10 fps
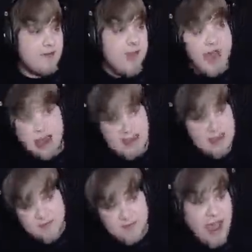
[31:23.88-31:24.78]
And that,
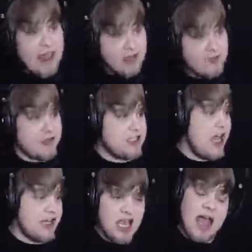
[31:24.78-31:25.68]
if that is the
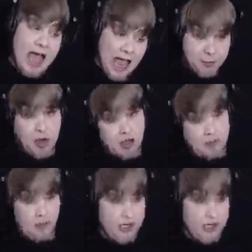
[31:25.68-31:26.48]
case, I'm gonna be